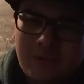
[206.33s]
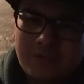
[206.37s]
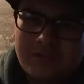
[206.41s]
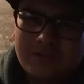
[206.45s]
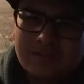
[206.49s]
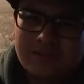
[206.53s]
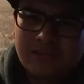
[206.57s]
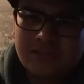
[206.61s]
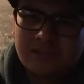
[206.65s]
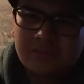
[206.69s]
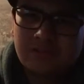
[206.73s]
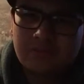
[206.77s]

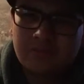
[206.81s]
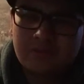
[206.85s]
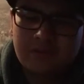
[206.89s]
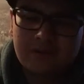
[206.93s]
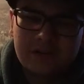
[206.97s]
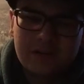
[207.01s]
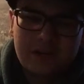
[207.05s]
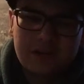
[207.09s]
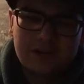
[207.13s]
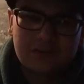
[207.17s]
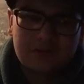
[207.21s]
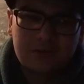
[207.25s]
wouldn't say
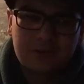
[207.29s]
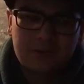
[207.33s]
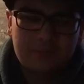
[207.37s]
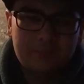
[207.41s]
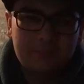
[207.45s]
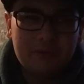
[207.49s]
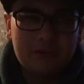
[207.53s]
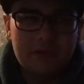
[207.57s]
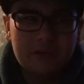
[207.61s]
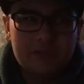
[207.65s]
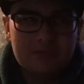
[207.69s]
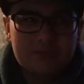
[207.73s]
supernatural
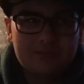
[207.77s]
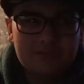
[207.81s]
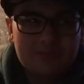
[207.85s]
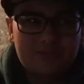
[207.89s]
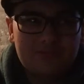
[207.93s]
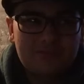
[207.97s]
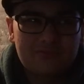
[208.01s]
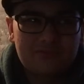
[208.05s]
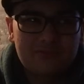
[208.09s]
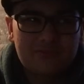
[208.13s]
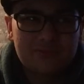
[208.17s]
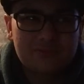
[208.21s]
beings in
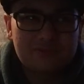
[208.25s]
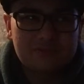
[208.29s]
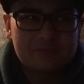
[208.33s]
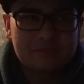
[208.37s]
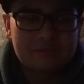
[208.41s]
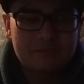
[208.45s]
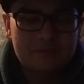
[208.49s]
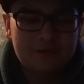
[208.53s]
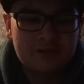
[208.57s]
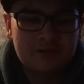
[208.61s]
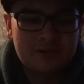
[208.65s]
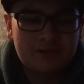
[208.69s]
the
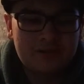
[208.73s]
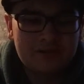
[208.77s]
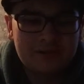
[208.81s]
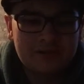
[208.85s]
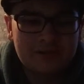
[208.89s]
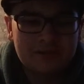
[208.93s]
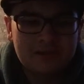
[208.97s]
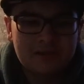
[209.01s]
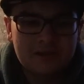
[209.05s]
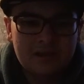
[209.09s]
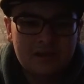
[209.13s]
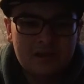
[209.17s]
first, but
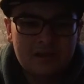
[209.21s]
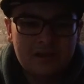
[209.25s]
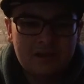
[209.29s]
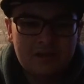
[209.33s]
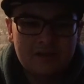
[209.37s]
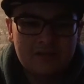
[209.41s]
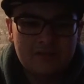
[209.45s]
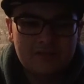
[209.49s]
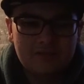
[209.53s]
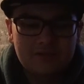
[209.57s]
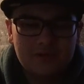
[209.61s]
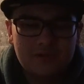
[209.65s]
like
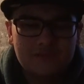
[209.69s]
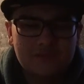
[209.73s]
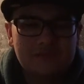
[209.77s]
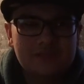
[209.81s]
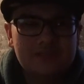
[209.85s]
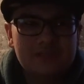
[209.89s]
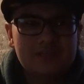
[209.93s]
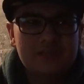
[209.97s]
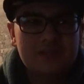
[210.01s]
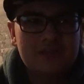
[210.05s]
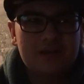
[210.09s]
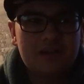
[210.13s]
if you ever
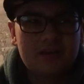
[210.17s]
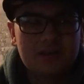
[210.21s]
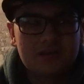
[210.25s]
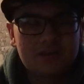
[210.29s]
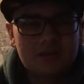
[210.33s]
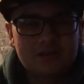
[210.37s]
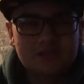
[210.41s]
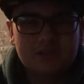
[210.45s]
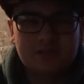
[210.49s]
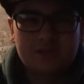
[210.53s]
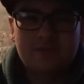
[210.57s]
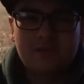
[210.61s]
seen
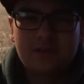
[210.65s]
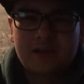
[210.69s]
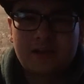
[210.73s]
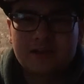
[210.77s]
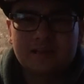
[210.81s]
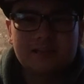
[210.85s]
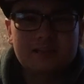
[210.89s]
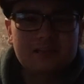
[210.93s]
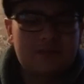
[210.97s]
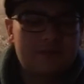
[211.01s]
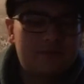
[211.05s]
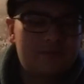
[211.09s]
Hills of
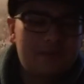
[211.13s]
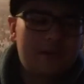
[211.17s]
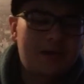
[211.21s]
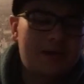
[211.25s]
Eyes, never